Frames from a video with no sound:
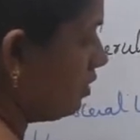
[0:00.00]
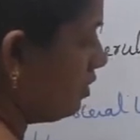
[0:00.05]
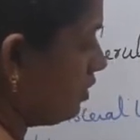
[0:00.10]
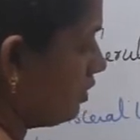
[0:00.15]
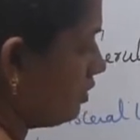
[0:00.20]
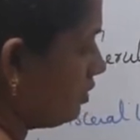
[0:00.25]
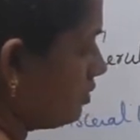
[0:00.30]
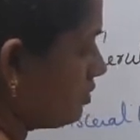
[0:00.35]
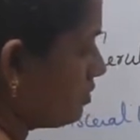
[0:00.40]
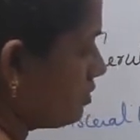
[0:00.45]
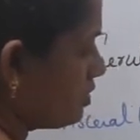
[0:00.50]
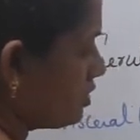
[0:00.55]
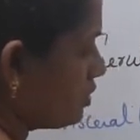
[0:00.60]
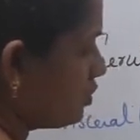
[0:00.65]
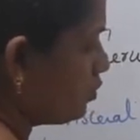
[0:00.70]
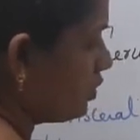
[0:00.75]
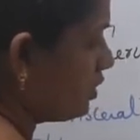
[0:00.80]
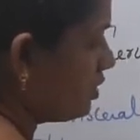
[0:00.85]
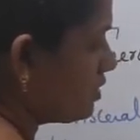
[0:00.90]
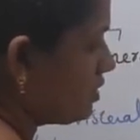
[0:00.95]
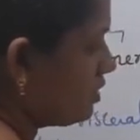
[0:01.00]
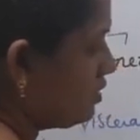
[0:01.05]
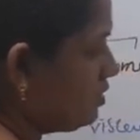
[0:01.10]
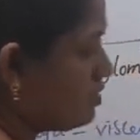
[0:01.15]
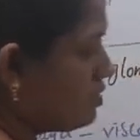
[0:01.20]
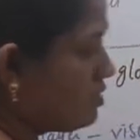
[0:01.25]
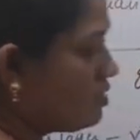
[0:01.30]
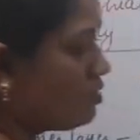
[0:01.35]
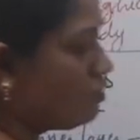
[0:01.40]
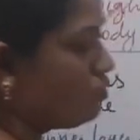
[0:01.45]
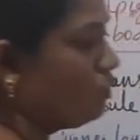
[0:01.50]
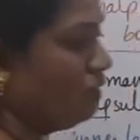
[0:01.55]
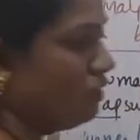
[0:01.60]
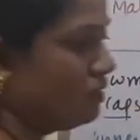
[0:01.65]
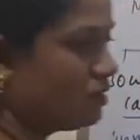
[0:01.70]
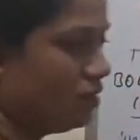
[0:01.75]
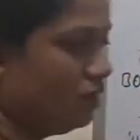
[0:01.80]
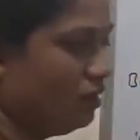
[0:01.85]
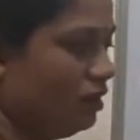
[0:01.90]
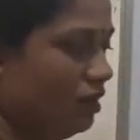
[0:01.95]
like this is one cell, this is one
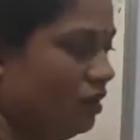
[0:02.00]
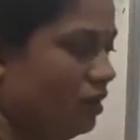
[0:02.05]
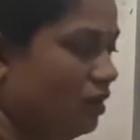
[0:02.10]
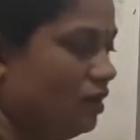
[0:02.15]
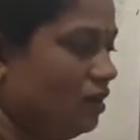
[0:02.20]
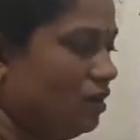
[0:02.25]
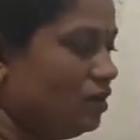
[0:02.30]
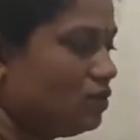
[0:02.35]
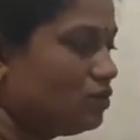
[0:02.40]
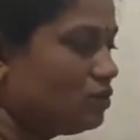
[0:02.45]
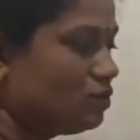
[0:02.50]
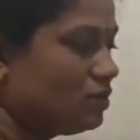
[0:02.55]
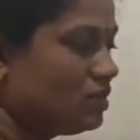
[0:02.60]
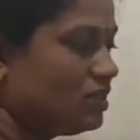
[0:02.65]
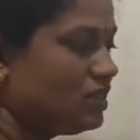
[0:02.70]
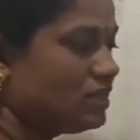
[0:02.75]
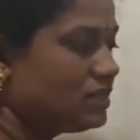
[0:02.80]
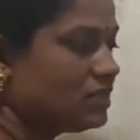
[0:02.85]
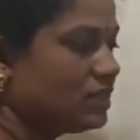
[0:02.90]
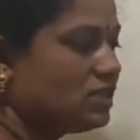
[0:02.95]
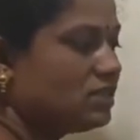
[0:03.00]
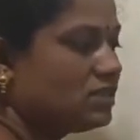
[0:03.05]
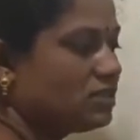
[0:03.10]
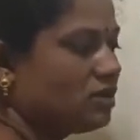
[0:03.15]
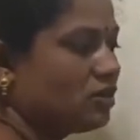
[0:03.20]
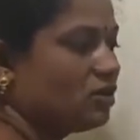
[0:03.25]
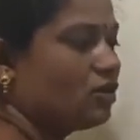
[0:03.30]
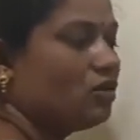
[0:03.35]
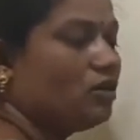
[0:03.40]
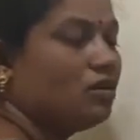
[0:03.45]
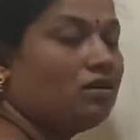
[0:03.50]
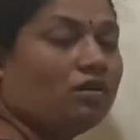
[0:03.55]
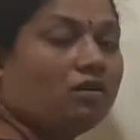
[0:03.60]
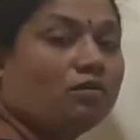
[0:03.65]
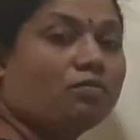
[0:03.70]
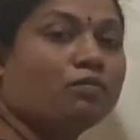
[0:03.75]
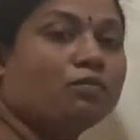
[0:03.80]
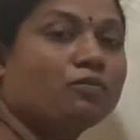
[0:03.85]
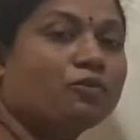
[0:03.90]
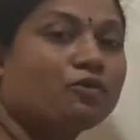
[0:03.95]
cell. So these cells are called
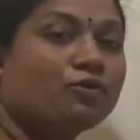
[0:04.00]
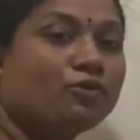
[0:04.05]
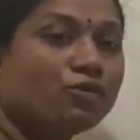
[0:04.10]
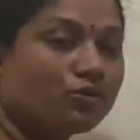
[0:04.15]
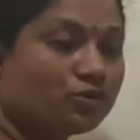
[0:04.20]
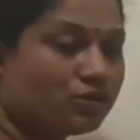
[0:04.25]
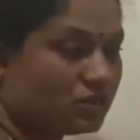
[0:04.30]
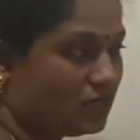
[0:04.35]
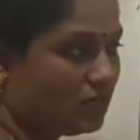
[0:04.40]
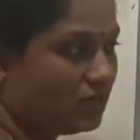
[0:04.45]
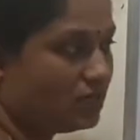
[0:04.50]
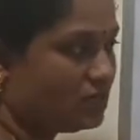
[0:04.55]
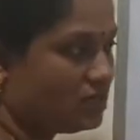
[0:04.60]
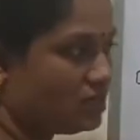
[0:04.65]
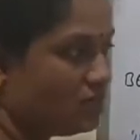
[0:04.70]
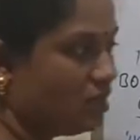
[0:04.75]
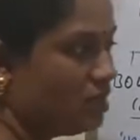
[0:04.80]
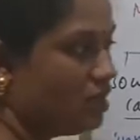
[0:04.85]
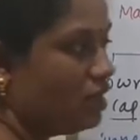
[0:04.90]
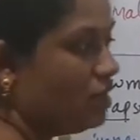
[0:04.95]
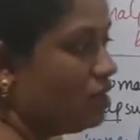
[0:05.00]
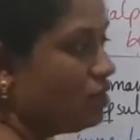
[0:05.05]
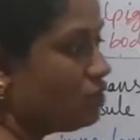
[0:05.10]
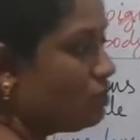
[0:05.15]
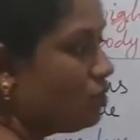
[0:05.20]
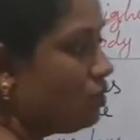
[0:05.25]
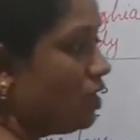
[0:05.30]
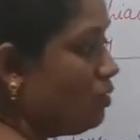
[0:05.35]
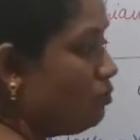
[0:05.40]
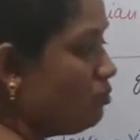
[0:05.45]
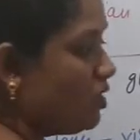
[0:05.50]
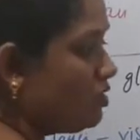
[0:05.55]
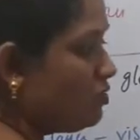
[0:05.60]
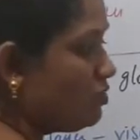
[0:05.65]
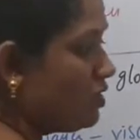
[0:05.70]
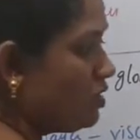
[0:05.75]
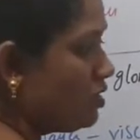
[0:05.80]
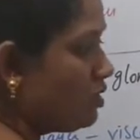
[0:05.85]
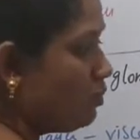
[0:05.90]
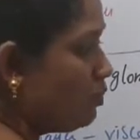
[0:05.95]
podocytes. So in
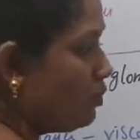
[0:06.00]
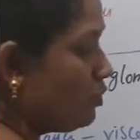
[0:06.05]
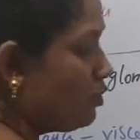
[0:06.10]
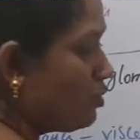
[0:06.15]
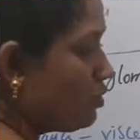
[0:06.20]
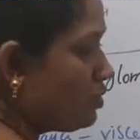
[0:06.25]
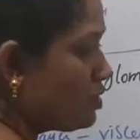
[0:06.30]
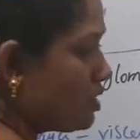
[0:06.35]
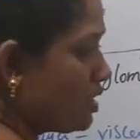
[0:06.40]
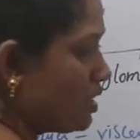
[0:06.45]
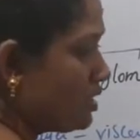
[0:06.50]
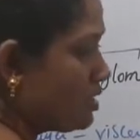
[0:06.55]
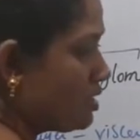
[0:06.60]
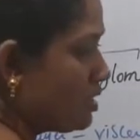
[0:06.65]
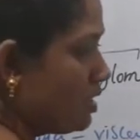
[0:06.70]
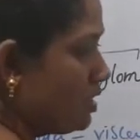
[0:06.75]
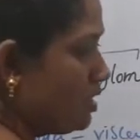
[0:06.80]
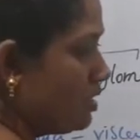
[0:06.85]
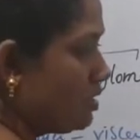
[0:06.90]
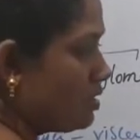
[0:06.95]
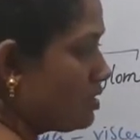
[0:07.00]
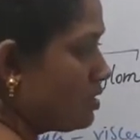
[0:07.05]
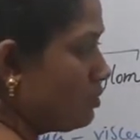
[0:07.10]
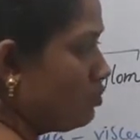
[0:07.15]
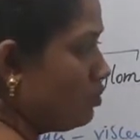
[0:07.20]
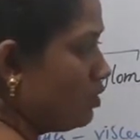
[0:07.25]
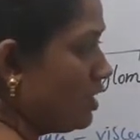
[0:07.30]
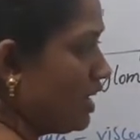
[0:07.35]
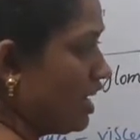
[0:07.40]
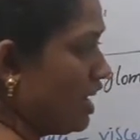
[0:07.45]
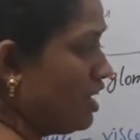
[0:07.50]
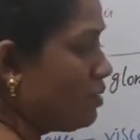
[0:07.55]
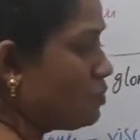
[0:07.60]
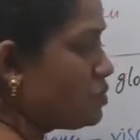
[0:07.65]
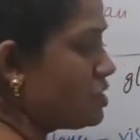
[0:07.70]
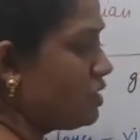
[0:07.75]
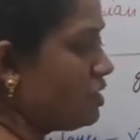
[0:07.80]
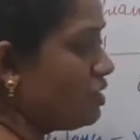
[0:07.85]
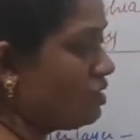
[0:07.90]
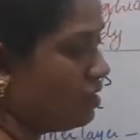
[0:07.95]
between the podocytes, here some
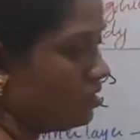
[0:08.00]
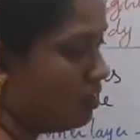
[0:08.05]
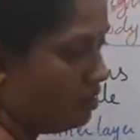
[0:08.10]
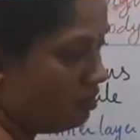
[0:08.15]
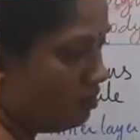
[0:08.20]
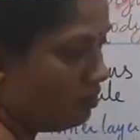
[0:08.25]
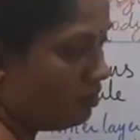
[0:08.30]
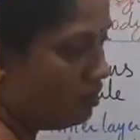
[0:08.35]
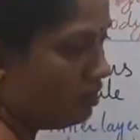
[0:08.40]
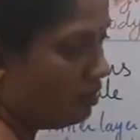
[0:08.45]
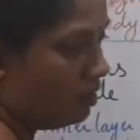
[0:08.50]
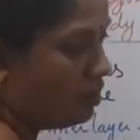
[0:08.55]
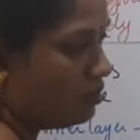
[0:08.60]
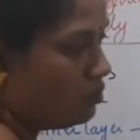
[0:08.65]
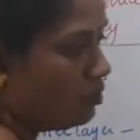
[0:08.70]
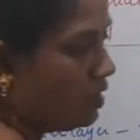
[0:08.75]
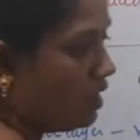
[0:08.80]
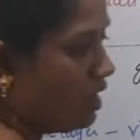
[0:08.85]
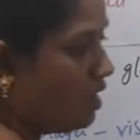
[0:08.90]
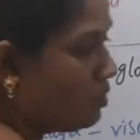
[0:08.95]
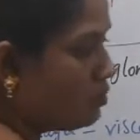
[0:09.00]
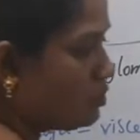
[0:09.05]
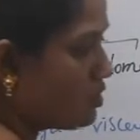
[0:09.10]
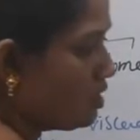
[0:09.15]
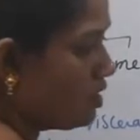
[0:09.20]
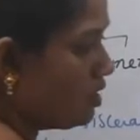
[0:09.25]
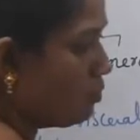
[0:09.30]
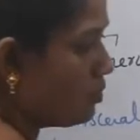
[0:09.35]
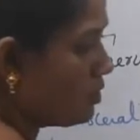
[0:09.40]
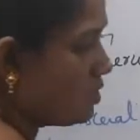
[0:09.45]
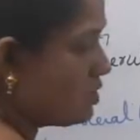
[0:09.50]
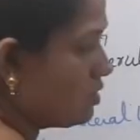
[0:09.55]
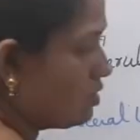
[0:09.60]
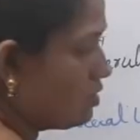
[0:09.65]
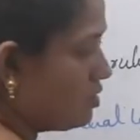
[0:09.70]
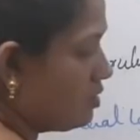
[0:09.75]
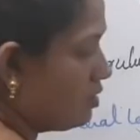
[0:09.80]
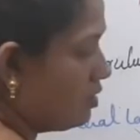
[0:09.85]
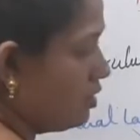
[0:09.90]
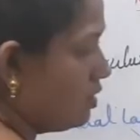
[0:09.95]
gaps are there. Some gaps are
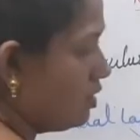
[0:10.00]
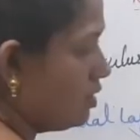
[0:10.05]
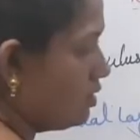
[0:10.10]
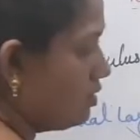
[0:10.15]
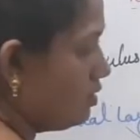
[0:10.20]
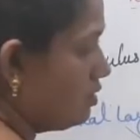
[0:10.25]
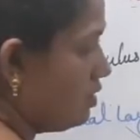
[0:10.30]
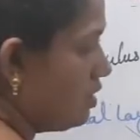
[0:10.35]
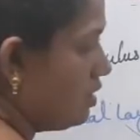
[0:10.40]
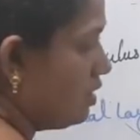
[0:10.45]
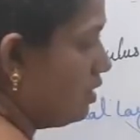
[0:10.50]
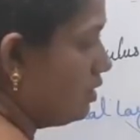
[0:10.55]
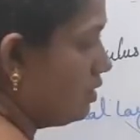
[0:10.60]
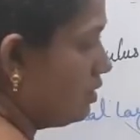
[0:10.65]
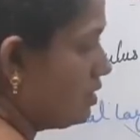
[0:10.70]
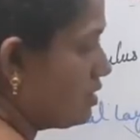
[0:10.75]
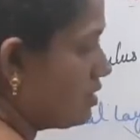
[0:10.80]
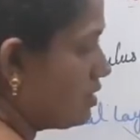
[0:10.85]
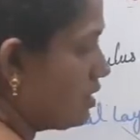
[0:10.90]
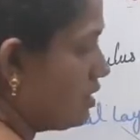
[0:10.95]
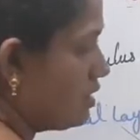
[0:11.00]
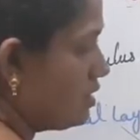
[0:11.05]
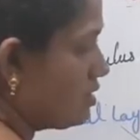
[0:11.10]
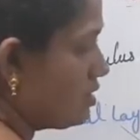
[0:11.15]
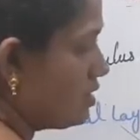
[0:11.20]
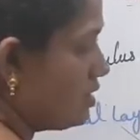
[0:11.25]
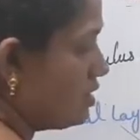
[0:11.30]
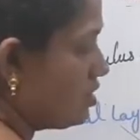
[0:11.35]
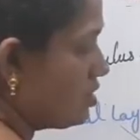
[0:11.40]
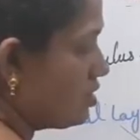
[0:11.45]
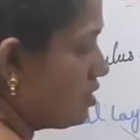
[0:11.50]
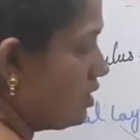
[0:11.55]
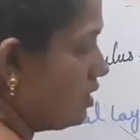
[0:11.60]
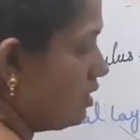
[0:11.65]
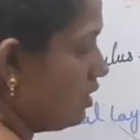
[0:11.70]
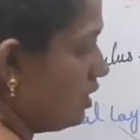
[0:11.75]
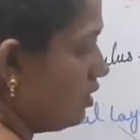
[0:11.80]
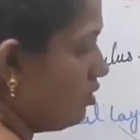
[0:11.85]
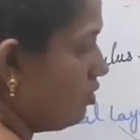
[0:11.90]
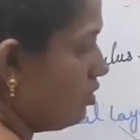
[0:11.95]
present. Here the cells, each cell
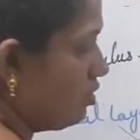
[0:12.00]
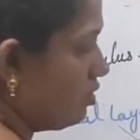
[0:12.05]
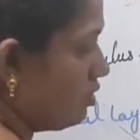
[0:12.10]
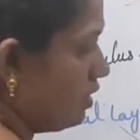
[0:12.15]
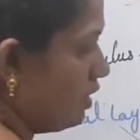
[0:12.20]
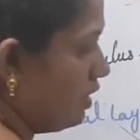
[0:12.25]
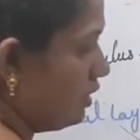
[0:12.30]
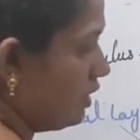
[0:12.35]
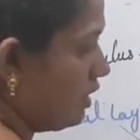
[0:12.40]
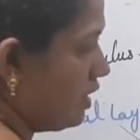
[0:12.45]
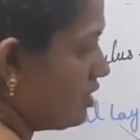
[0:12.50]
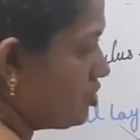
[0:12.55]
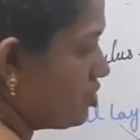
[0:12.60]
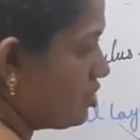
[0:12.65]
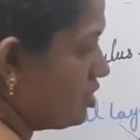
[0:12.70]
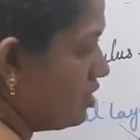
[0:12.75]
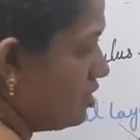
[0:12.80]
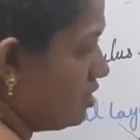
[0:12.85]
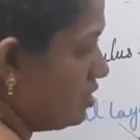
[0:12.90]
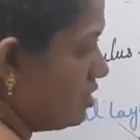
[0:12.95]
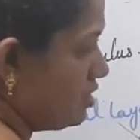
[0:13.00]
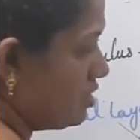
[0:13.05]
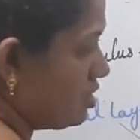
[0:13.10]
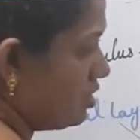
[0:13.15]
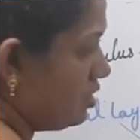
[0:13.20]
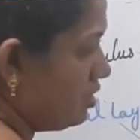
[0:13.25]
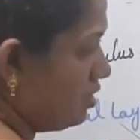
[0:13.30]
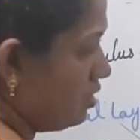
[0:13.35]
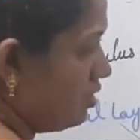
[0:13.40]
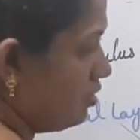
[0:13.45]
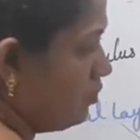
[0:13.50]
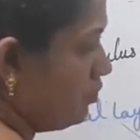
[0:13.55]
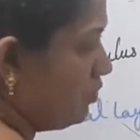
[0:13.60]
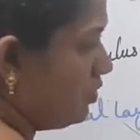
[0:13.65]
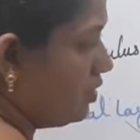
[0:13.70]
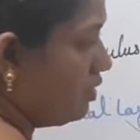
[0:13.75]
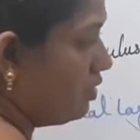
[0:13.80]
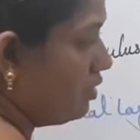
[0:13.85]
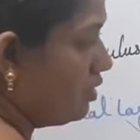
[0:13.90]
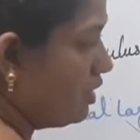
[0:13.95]
cannot attach to each other.
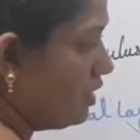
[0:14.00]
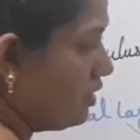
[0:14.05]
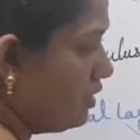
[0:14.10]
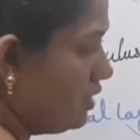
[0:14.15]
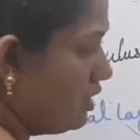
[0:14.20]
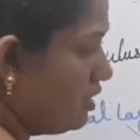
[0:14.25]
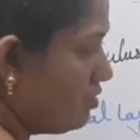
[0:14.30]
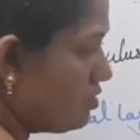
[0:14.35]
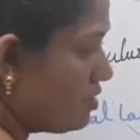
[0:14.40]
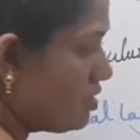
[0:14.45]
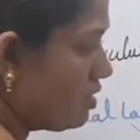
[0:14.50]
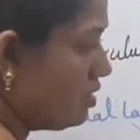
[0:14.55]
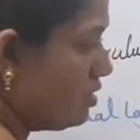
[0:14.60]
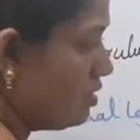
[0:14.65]
They leave